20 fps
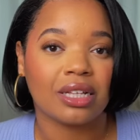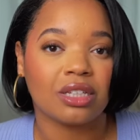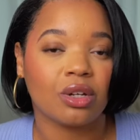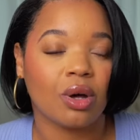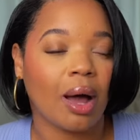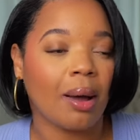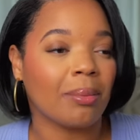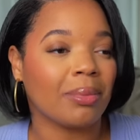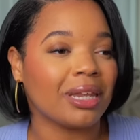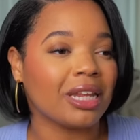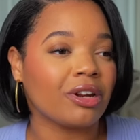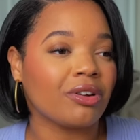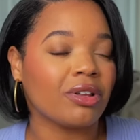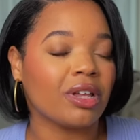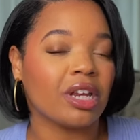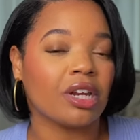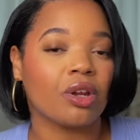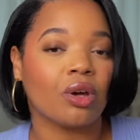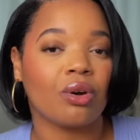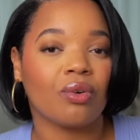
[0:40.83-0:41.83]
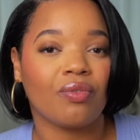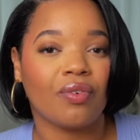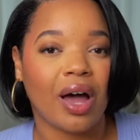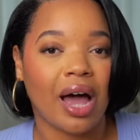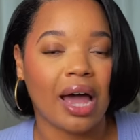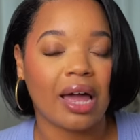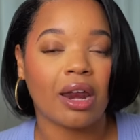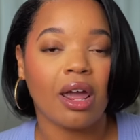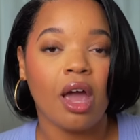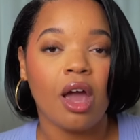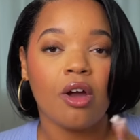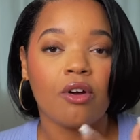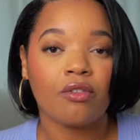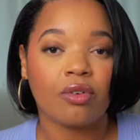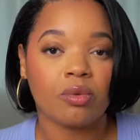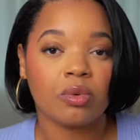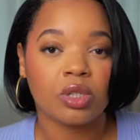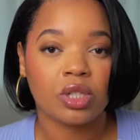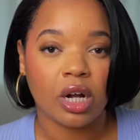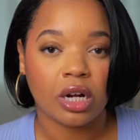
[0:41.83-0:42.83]
So I'm literally notified
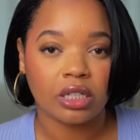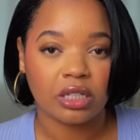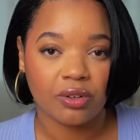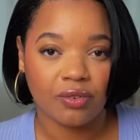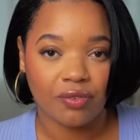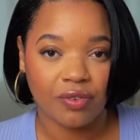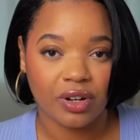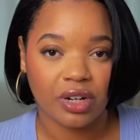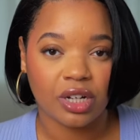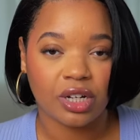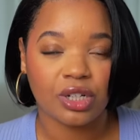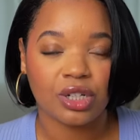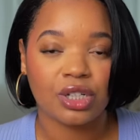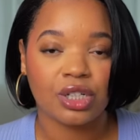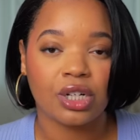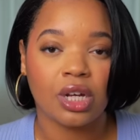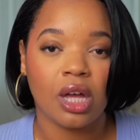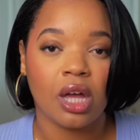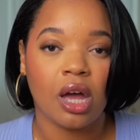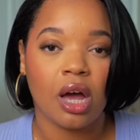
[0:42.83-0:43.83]
from start to finish.